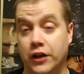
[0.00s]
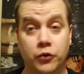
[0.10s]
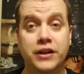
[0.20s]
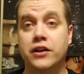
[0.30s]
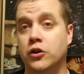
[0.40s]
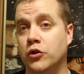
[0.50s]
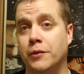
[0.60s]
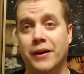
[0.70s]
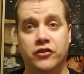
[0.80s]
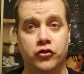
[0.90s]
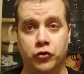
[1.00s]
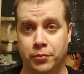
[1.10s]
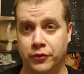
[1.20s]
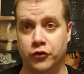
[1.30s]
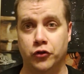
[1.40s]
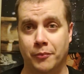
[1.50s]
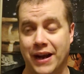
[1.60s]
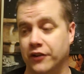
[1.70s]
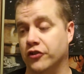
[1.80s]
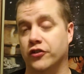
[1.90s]
And they only include the best of Super Junior
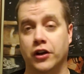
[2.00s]
matches.